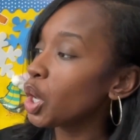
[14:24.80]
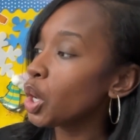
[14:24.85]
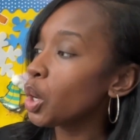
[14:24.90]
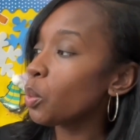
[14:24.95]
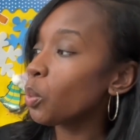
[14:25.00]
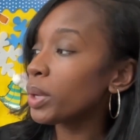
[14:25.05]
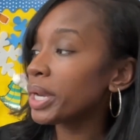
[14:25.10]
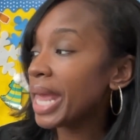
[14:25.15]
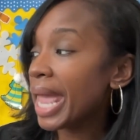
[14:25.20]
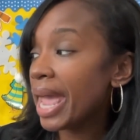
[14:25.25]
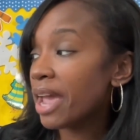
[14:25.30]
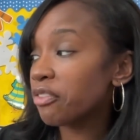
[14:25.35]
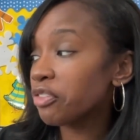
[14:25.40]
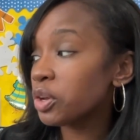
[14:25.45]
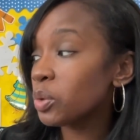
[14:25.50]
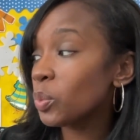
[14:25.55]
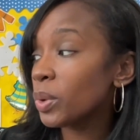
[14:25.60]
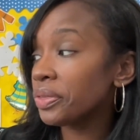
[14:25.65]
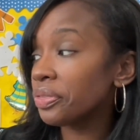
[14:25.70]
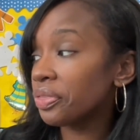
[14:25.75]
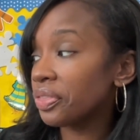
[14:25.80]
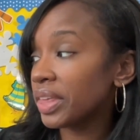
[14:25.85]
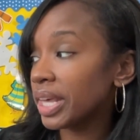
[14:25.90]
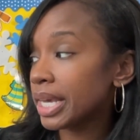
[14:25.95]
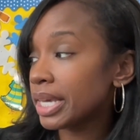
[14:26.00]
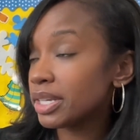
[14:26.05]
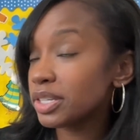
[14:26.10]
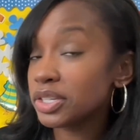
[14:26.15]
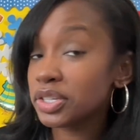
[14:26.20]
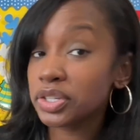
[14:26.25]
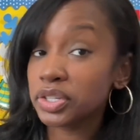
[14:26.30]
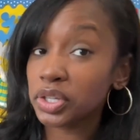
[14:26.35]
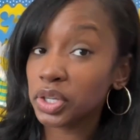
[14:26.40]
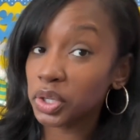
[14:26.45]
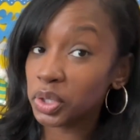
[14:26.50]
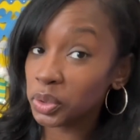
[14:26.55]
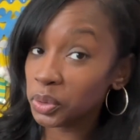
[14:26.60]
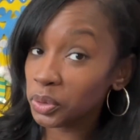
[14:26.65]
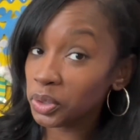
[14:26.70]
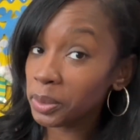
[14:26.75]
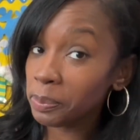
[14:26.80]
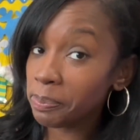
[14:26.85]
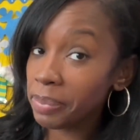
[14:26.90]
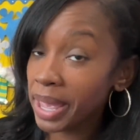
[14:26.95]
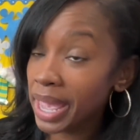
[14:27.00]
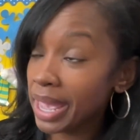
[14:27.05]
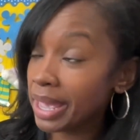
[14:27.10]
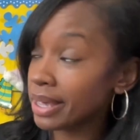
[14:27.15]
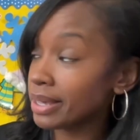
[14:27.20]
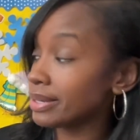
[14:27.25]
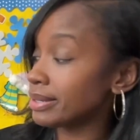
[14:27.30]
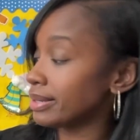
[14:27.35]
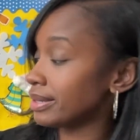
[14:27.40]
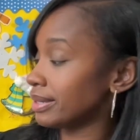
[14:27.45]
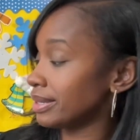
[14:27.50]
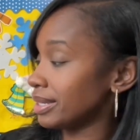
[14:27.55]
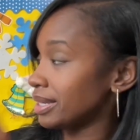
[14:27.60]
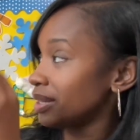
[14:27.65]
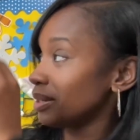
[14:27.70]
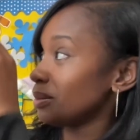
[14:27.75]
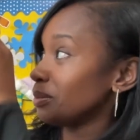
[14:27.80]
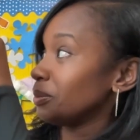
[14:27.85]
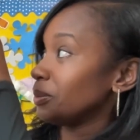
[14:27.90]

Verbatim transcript: When everyone thinks you're a pest,